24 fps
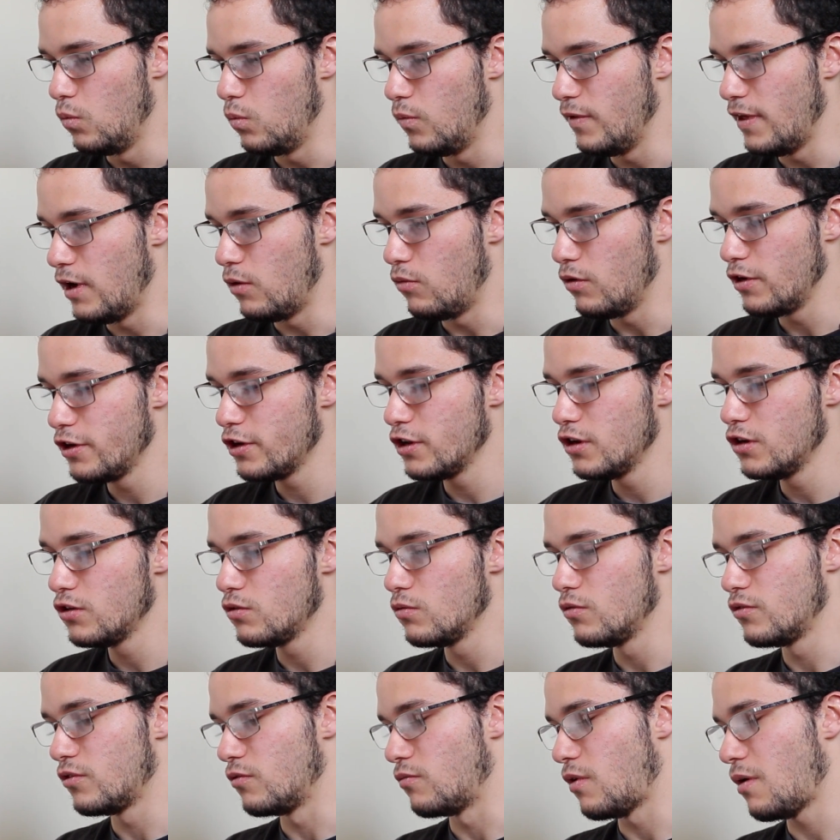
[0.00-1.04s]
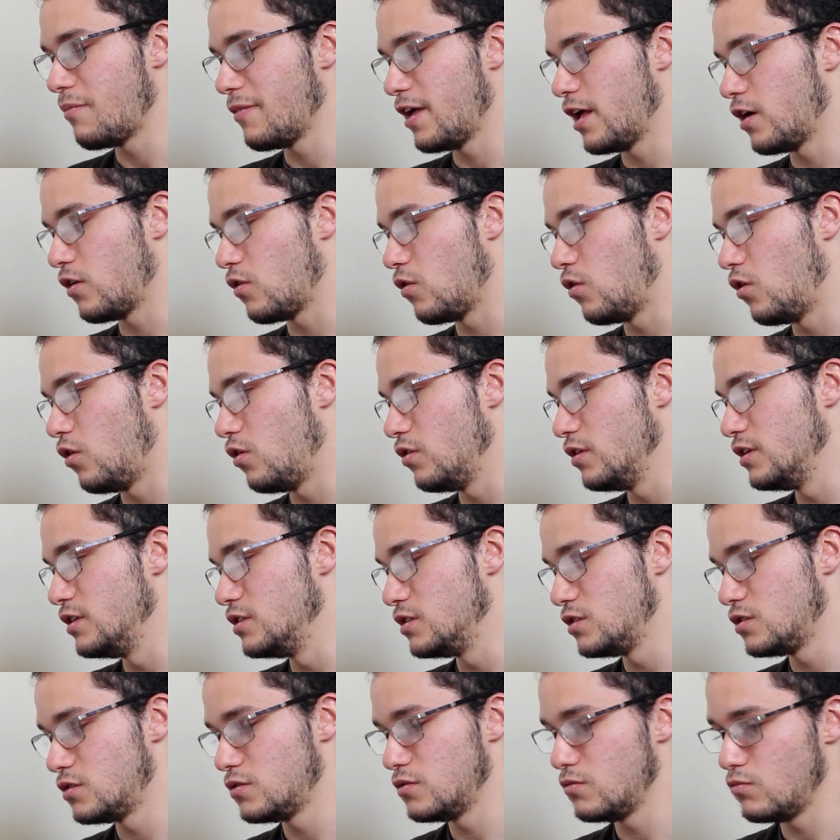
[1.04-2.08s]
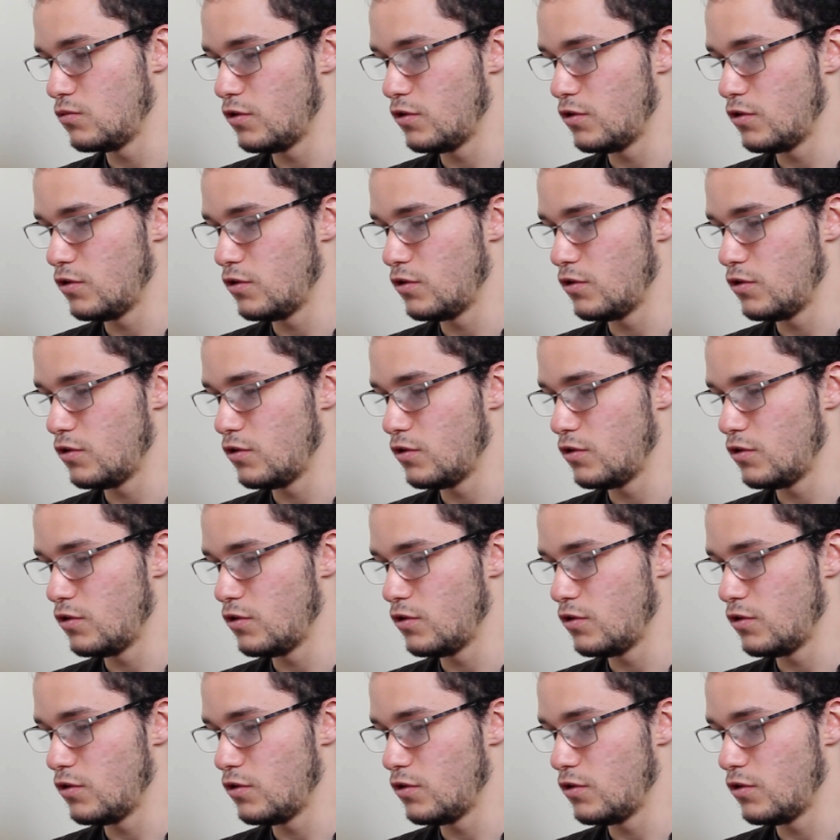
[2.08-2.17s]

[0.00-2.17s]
Well, now what you're going to do with the rubbing alcohol is,